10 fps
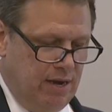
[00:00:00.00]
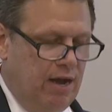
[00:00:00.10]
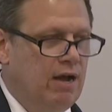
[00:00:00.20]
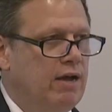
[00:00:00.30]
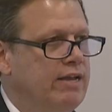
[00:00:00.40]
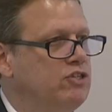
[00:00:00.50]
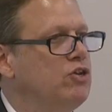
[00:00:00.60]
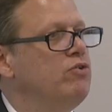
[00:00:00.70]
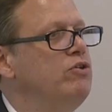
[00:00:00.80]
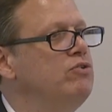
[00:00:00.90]
And
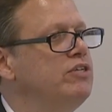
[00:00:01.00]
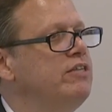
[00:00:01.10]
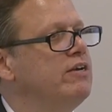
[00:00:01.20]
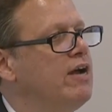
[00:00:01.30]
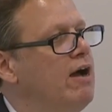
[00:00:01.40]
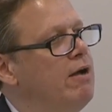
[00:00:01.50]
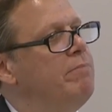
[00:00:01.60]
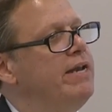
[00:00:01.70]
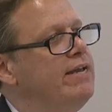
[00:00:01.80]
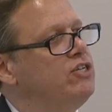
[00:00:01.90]
so using the
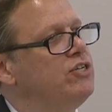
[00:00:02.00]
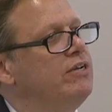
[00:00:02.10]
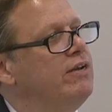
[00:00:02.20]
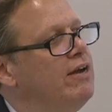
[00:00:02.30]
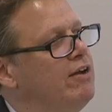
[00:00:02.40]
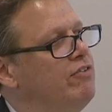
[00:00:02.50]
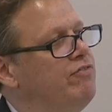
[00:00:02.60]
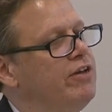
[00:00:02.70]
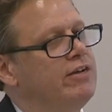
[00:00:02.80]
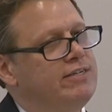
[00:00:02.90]
combination of
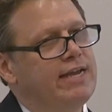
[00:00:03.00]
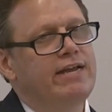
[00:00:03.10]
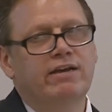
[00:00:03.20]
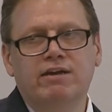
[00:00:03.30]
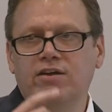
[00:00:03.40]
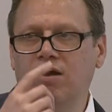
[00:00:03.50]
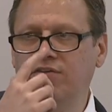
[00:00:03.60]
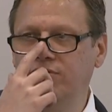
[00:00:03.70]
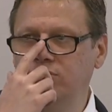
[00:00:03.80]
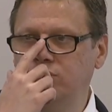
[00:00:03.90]
the data on
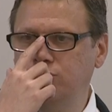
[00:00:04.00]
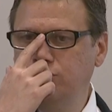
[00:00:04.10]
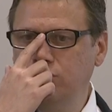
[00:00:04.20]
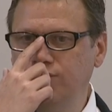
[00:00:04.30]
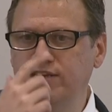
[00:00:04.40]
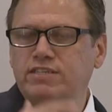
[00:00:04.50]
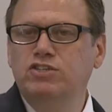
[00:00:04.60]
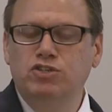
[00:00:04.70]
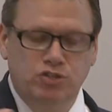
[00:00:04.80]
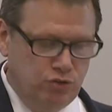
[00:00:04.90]
those two surveys,
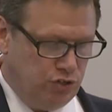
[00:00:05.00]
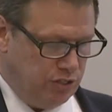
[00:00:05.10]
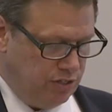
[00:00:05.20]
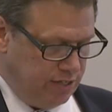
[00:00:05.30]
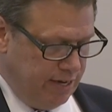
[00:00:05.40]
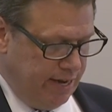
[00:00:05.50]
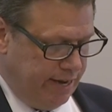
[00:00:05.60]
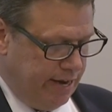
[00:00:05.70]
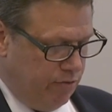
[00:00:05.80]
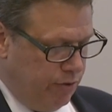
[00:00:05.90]
institutions
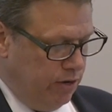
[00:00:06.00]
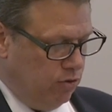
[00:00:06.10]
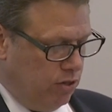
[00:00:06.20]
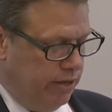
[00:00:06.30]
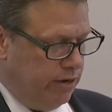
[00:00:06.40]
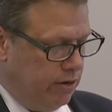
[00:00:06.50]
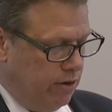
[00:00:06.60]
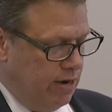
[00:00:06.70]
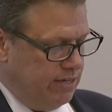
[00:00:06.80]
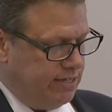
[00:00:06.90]
get a real clear
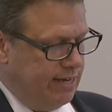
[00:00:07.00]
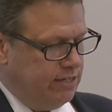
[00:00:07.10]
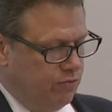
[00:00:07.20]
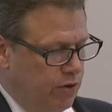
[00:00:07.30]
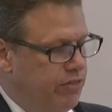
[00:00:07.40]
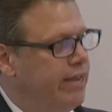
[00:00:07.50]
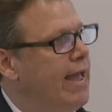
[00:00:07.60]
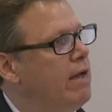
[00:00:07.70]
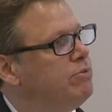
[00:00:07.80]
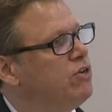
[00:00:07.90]
sense of where the
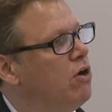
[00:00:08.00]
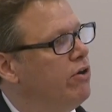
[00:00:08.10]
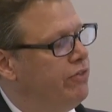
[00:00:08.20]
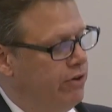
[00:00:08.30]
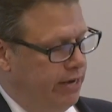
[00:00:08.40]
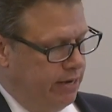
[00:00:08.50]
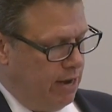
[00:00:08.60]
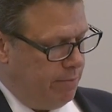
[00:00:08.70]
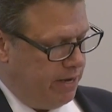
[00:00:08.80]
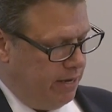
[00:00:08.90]
gaps are in their
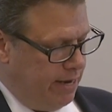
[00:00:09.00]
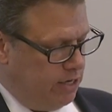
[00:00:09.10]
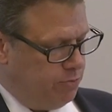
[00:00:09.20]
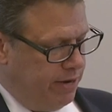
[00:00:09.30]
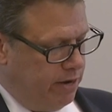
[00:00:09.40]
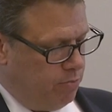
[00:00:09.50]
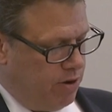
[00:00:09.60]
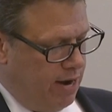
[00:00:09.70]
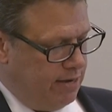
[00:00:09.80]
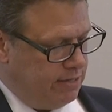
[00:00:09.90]
economic engagement
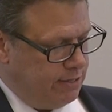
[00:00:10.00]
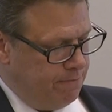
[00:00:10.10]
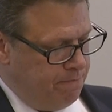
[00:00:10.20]
enterprise.